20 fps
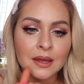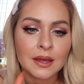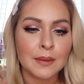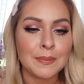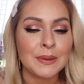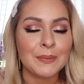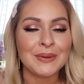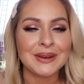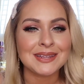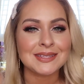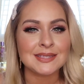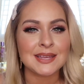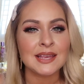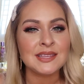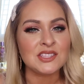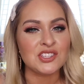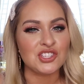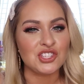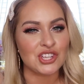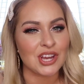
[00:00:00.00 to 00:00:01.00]
I mean, when it
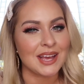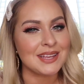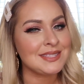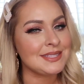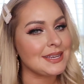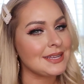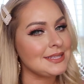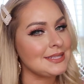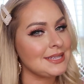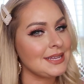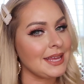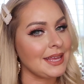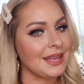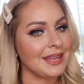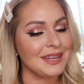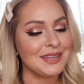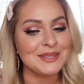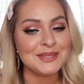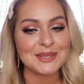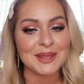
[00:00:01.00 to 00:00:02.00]
says just a
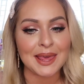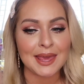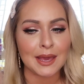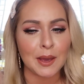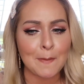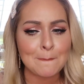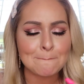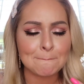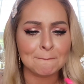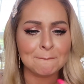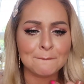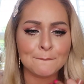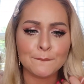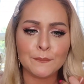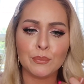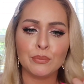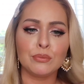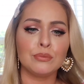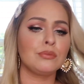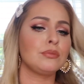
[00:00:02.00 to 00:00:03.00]
tint, like,
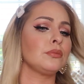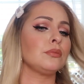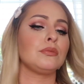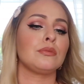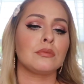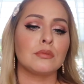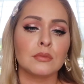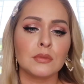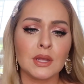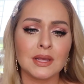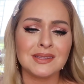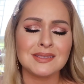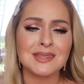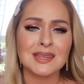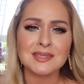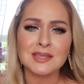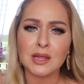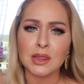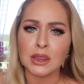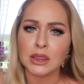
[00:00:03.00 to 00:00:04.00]
this
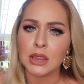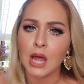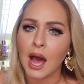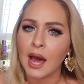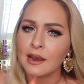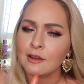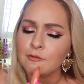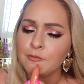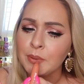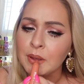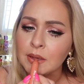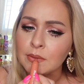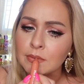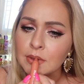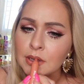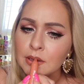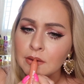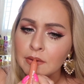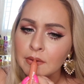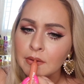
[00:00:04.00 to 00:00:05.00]
has a lot of
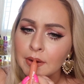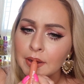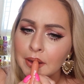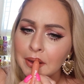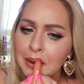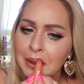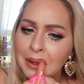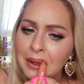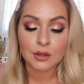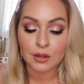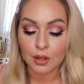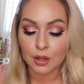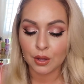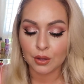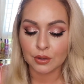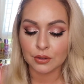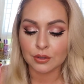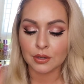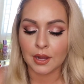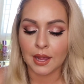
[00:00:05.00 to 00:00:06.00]
pigment to it.
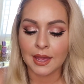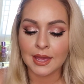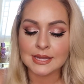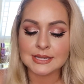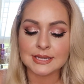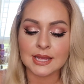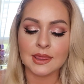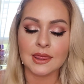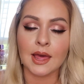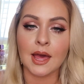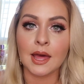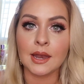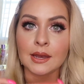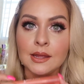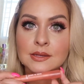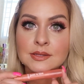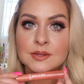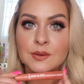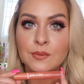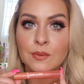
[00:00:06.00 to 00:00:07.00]
All right, that
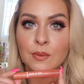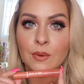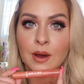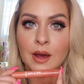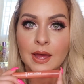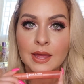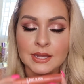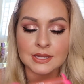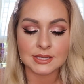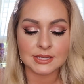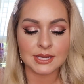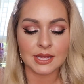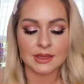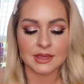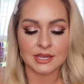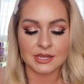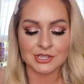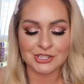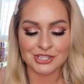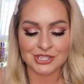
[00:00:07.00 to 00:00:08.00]
is what
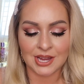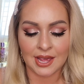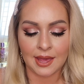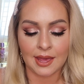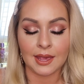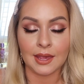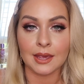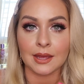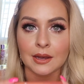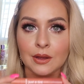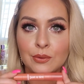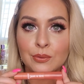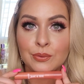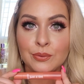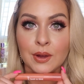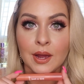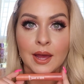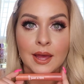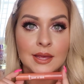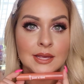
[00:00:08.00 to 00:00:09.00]
the shade
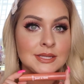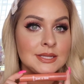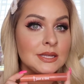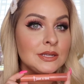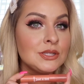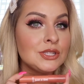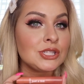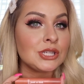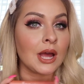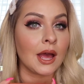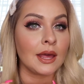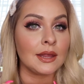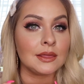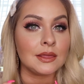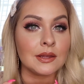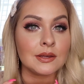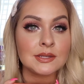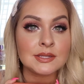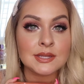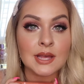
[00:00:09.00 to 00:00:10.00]
Rise and
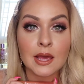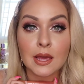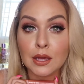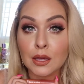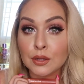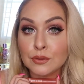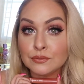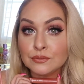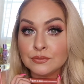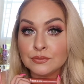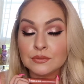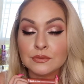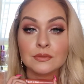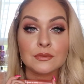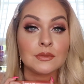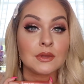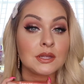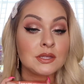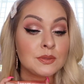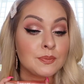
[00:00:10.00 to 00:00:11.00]
Shine looks like.
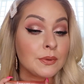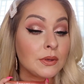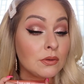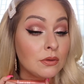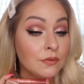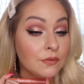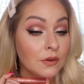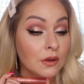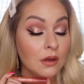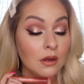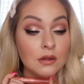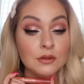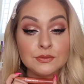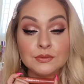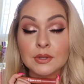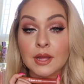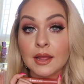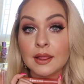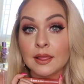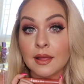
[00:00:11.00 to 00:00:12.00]
That's beautiful.
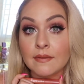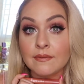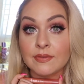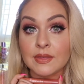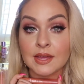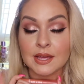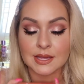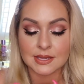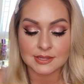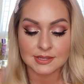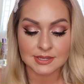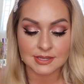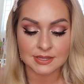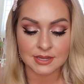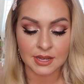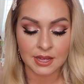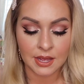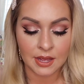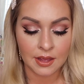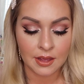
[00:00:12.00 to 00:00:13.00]
I love this.